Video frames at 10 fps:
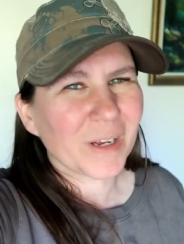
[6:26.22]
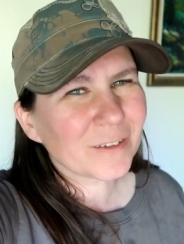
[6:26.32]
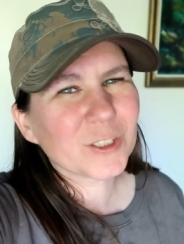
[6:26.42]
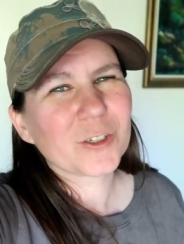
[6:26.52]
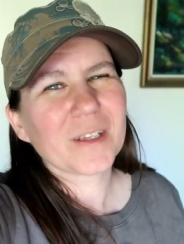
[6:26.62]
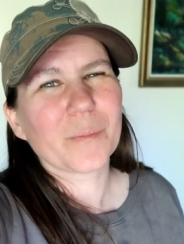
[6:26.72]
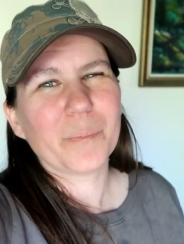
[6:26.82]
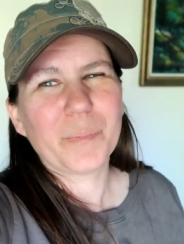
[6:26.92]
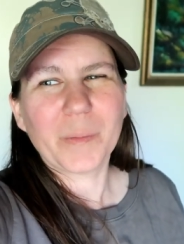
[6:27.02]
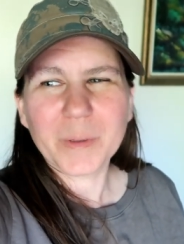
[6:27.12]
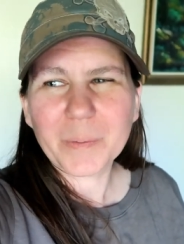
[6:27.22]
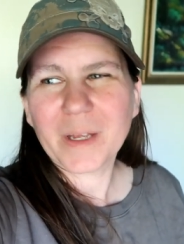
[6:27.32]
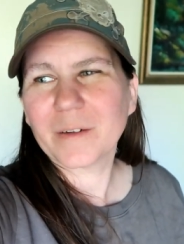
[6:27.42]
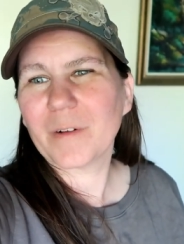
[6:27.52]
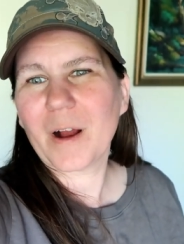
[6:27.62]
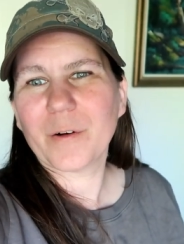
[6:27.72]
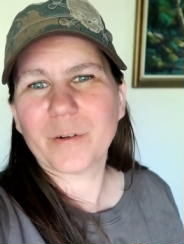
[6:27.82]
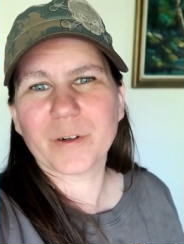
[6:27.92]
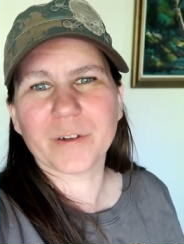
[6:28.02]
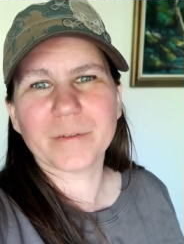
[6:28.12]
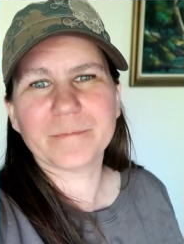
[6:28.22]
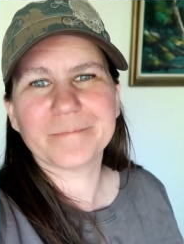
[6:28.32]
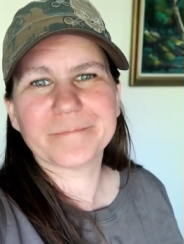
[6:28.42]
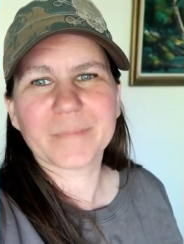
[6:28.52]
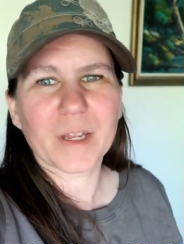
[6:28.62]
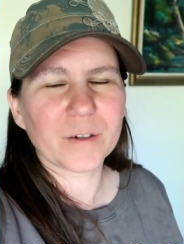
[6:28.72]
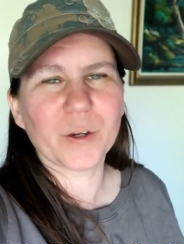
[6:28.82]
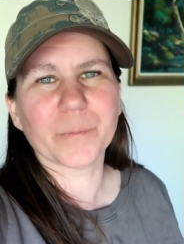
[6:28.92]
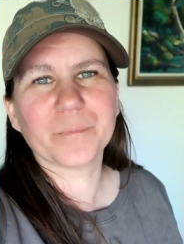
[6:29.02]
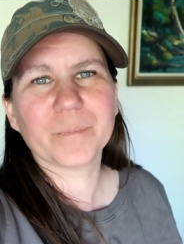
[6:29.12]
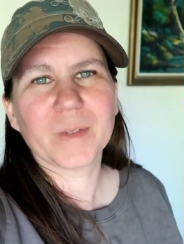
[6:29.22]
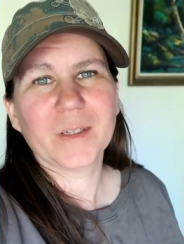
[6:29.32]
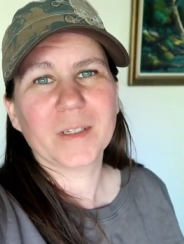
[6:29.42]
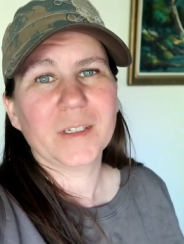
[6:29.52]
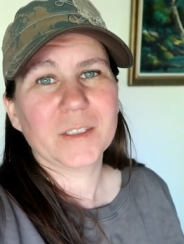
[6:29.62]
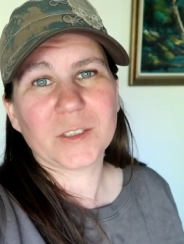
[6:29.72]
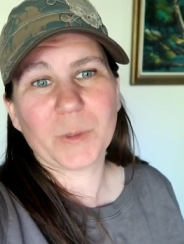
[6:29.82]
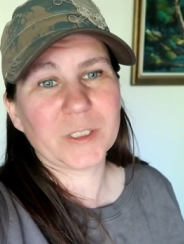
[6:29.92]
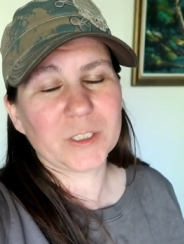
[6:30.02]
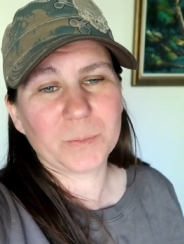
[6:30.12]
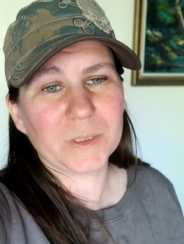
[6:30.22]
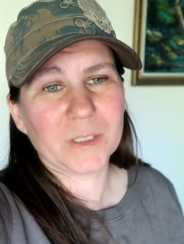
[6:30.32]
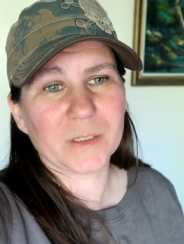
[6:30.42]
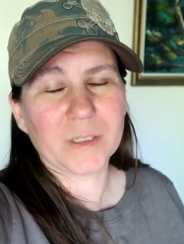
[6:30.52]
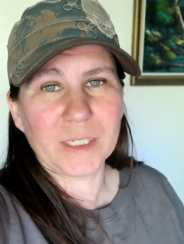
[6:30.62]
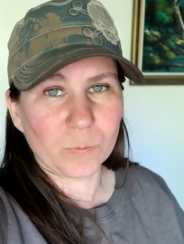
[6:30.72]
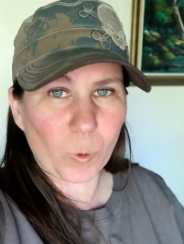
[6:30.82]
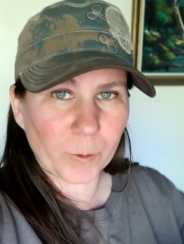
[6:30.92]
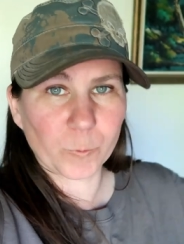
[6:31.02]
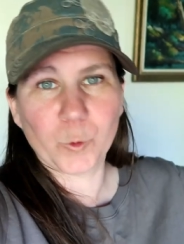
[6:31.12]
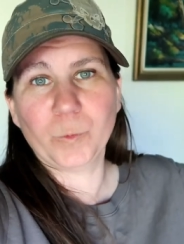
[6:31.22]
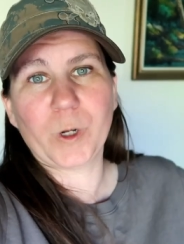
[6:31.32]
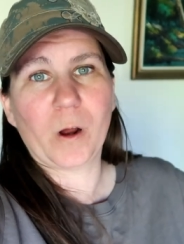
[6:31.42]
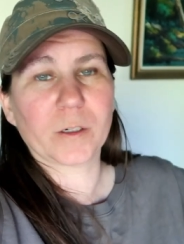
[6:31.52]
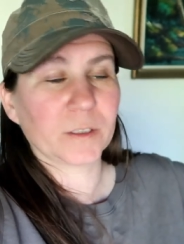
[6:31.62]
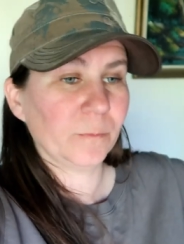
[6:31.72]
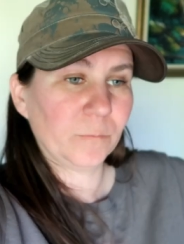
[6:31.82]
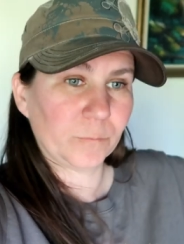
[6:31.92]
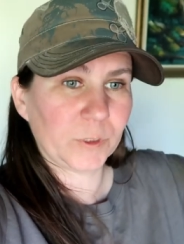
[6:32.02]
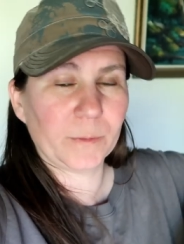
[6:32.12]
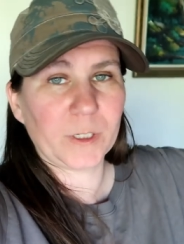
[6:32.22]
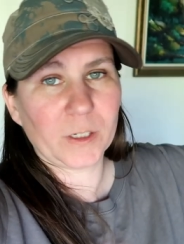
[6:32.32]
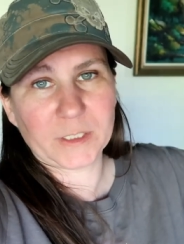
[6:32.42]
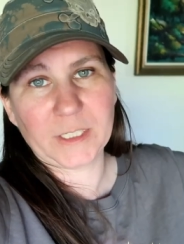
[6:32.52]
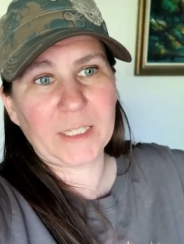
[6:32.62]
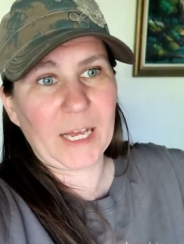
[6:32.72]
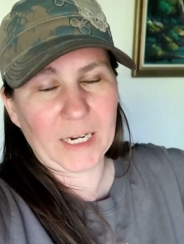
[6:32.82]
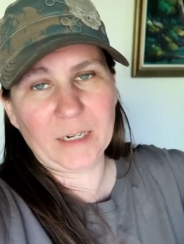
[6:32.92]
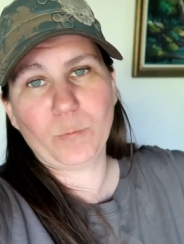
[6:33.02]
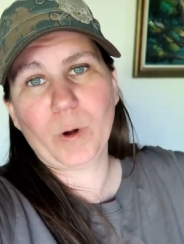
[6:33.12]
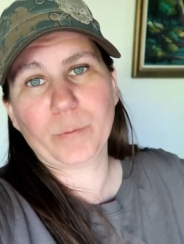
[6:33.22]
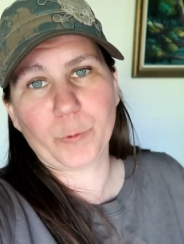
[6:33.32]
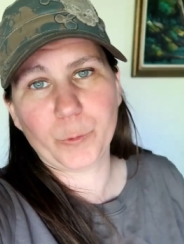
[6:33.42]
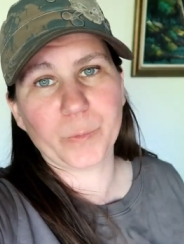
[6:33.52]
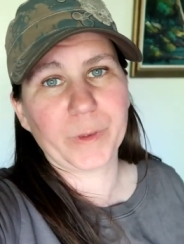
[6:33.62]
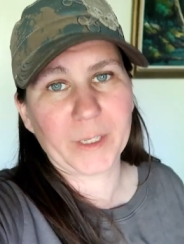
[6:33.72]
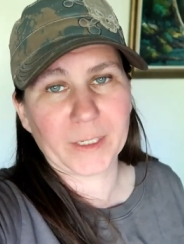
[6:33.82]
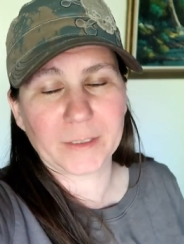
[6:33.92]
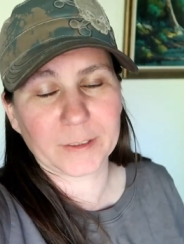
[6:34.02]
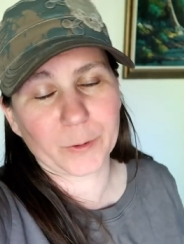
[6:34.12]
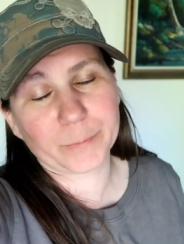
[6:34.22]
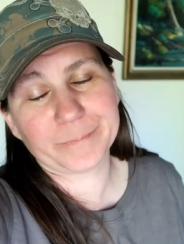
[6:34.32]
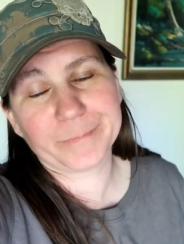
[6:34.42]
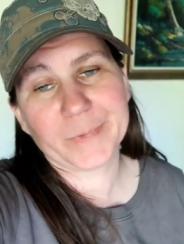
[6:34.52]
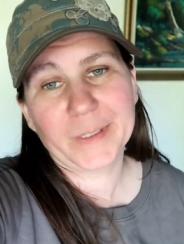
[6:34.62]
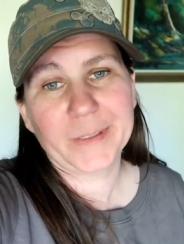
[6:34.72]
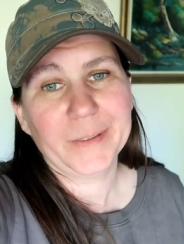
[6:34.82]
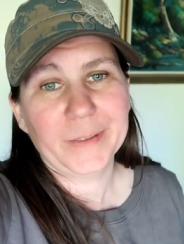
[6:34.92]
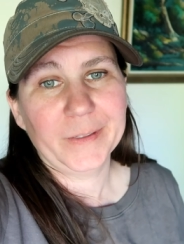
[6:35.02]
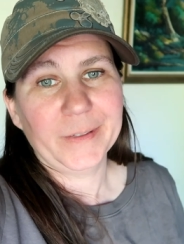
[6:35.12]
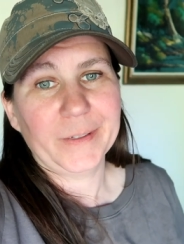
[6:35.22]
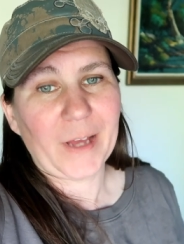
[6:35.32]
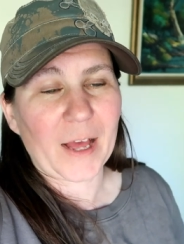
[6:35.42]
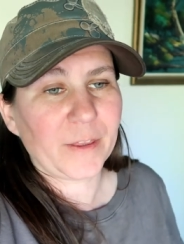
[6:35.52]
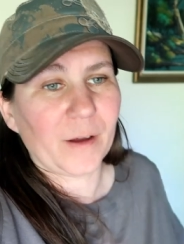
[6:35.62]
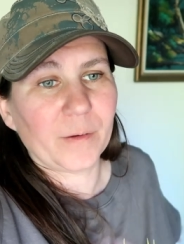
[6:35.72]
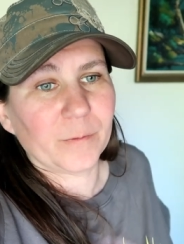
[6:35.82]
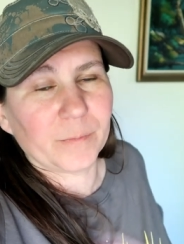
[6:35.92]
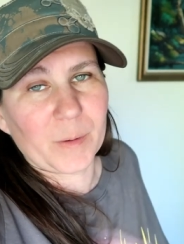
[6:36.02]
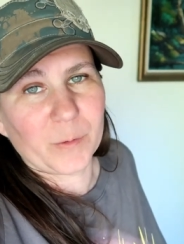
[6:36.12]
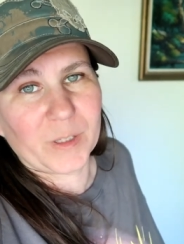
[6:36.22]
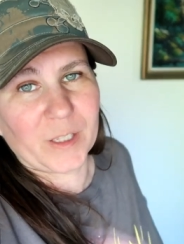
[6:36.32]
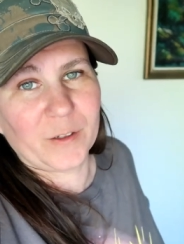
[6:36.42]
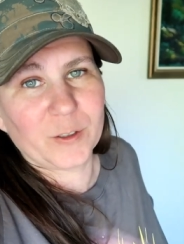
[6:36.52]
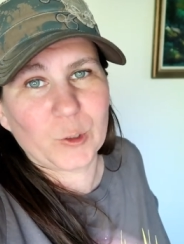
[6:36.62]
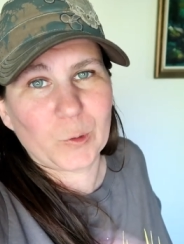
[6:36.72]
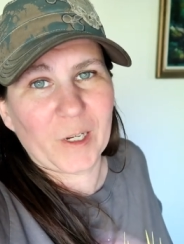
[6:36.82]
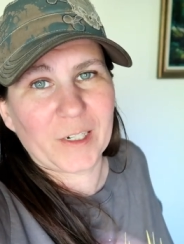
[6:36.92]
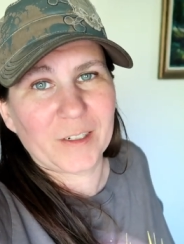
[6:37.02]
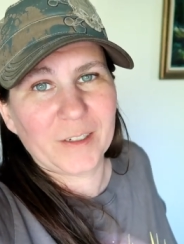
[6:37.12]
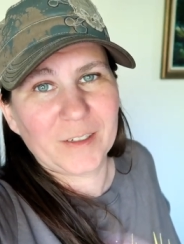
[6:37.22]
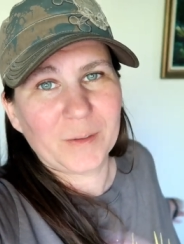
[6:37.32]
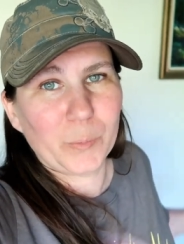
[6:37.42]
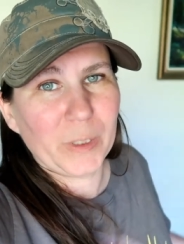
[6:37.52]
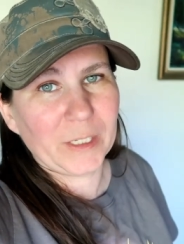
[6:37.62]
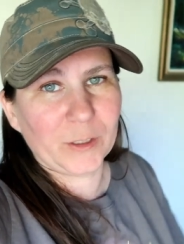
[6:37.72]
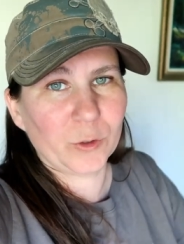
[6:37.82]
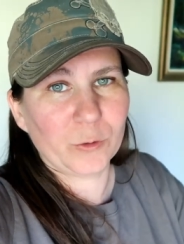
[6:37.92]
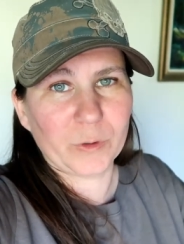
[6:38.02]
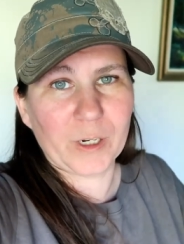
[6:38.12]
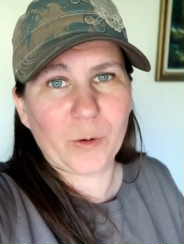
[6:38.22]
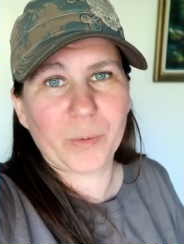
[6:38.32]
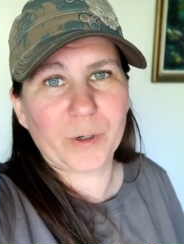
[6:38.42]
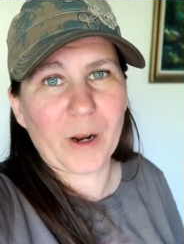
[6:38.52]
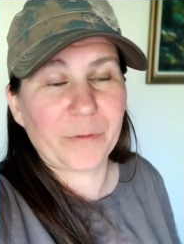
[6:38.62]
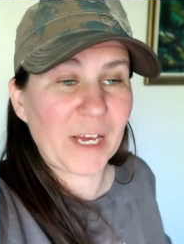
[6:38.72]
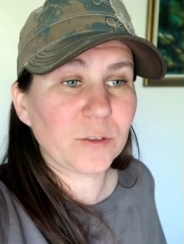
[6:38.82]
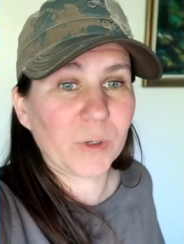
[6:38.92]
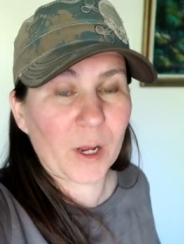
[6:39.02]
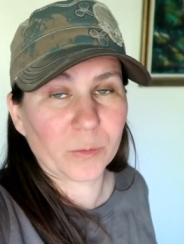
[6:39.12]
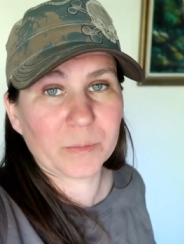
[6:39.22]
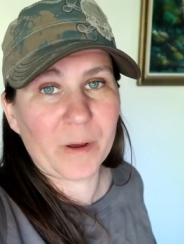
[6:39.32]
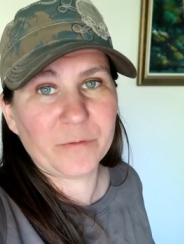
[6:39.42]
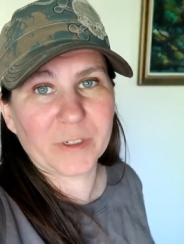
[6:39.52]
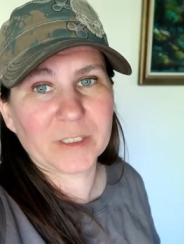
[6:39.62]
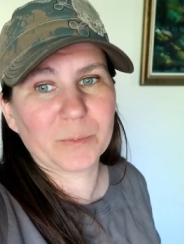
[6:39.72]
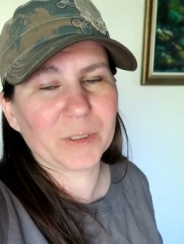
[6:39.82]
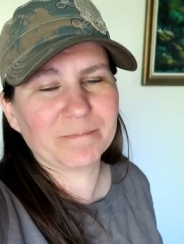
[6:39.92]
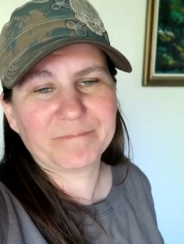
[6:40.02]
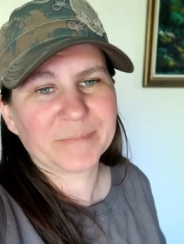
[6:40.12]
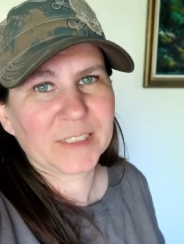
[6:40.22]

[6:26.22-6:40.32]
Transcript: might have to try the puppy pen route, or I don't know. She might just be a in-one-room dog. Some, some dogs need that in-one-room thing, so. I thought maybe with the other two kind of peeking through and helping her out. That's what helped Memphis, but